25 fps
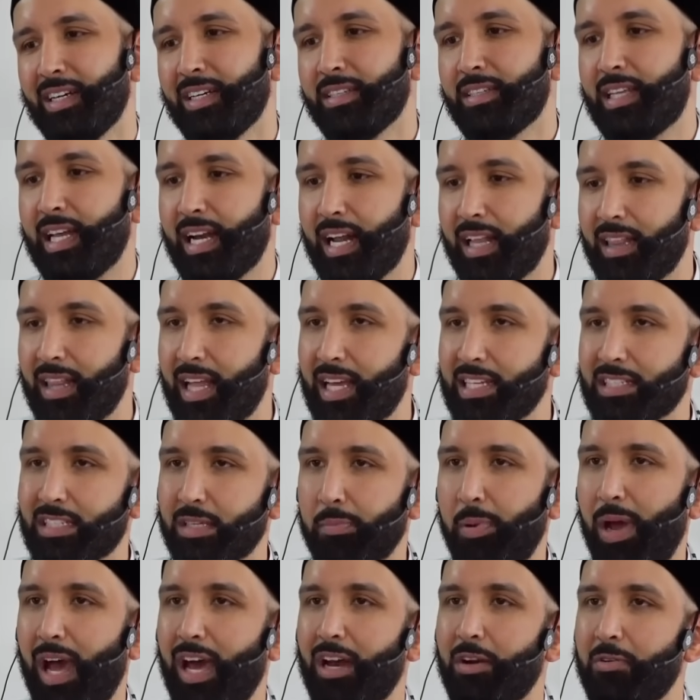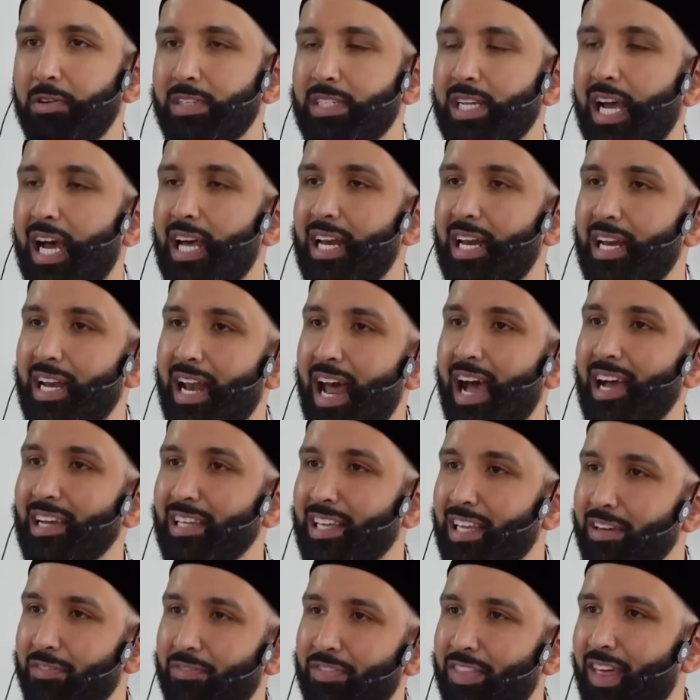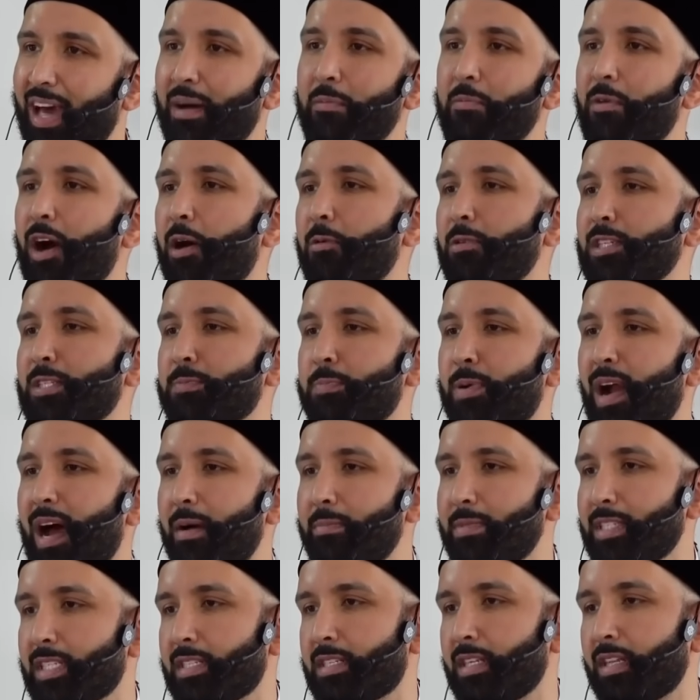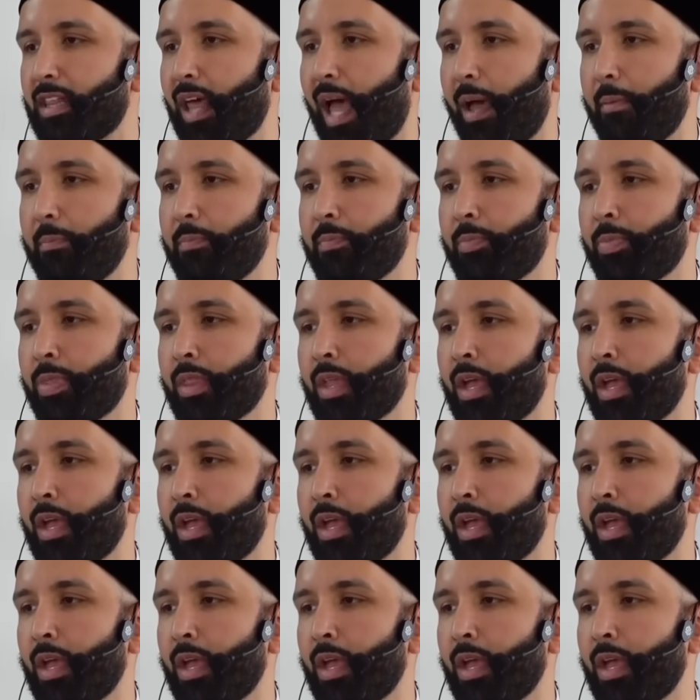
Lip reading: Did Allah subhanahu wa ta'ala not give them what was promised to them?